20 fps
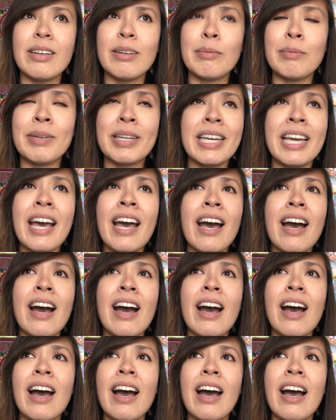
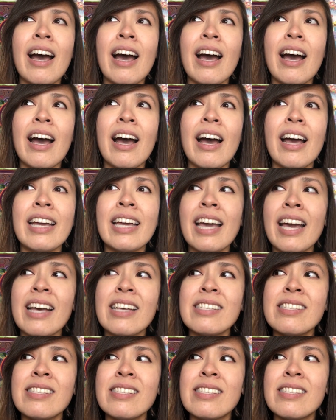yeah, I
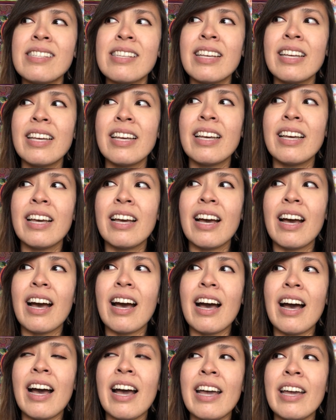guess
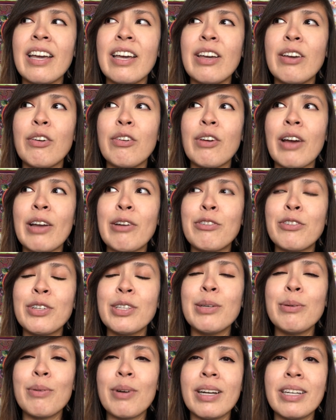I
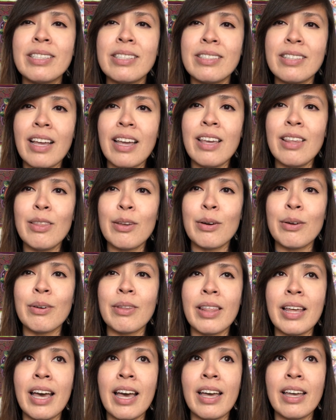really want to say,
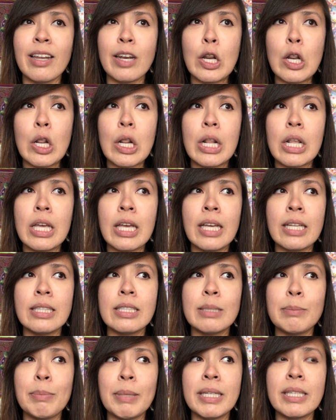though, that
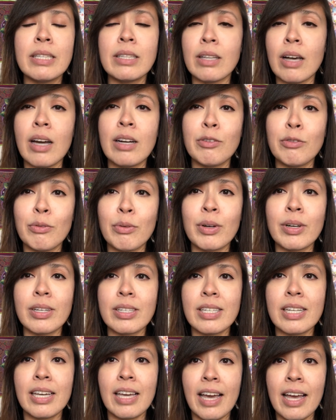it's been a lot of
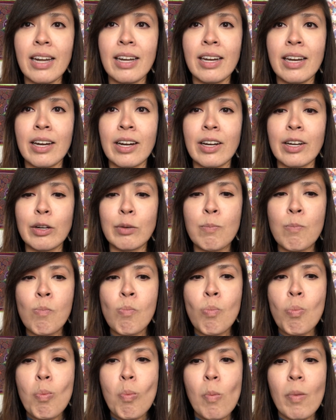work to get here.
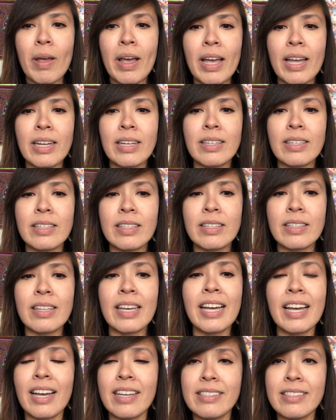And
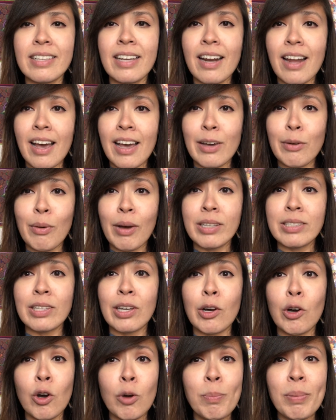like I said,
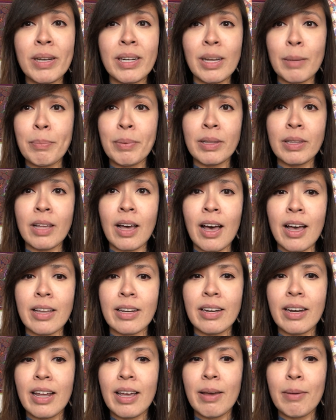ayahuasca opened up a
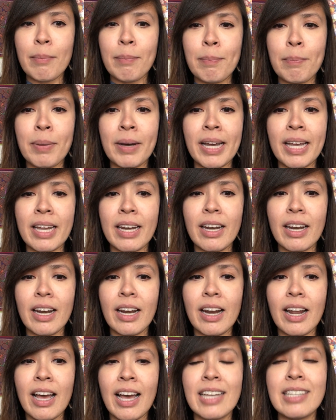lot, but
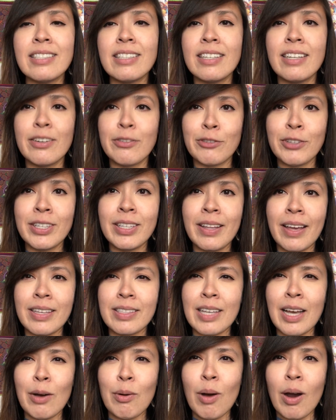I didn't
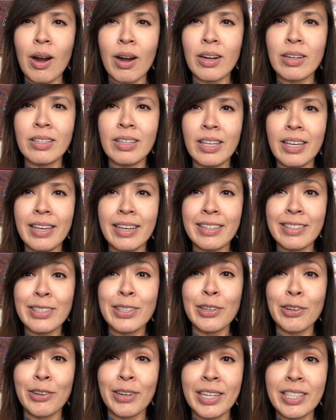realize how hard the
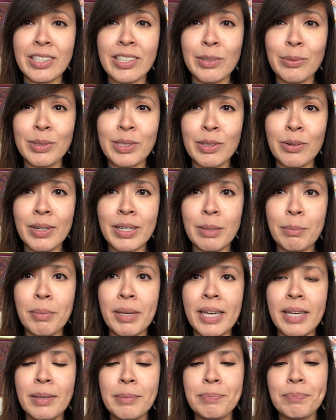integration was going to
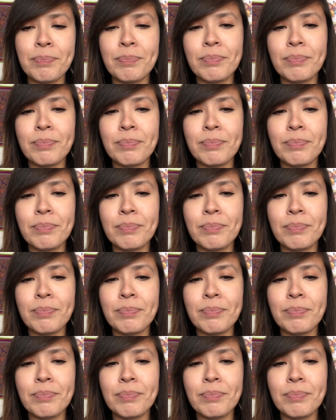be.